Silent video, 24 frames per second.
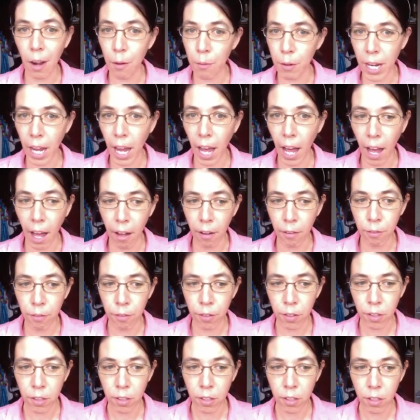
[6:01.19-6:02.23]
that we have
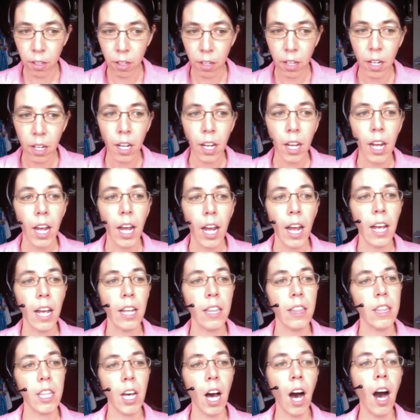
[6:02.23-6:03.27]

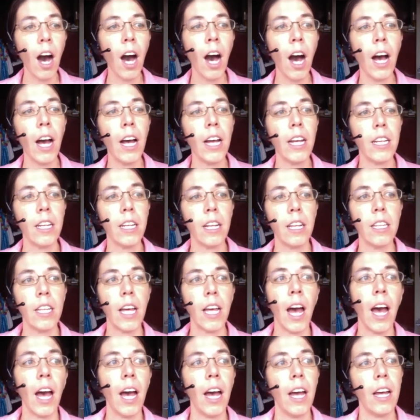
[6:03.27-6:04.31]
and thought
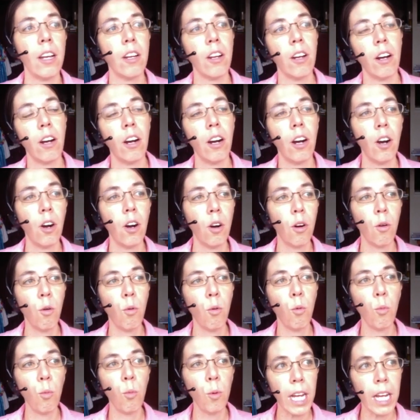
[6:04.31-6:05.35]
that
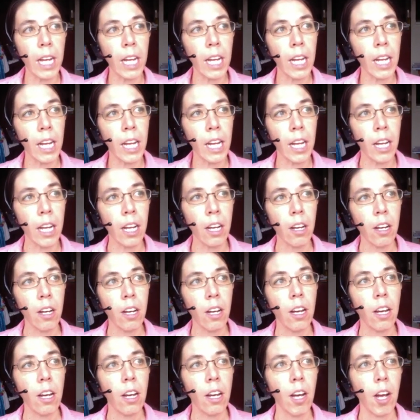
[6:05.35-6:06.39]
we
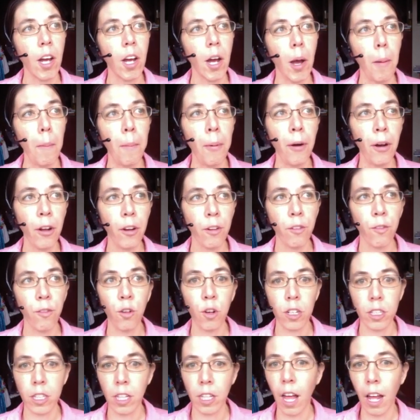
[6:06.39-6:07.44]
put
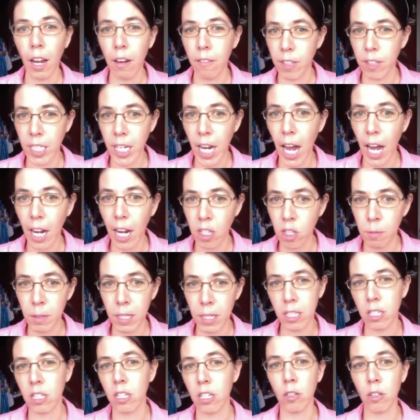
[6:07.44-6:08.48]
forth a lot of
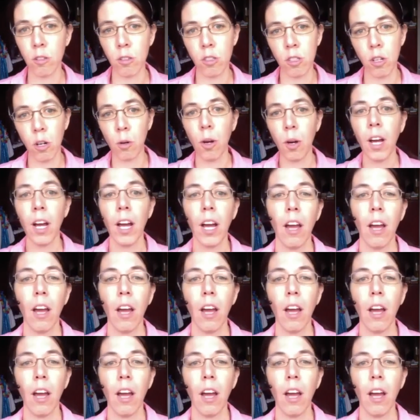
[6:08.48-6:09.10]
attachment to. So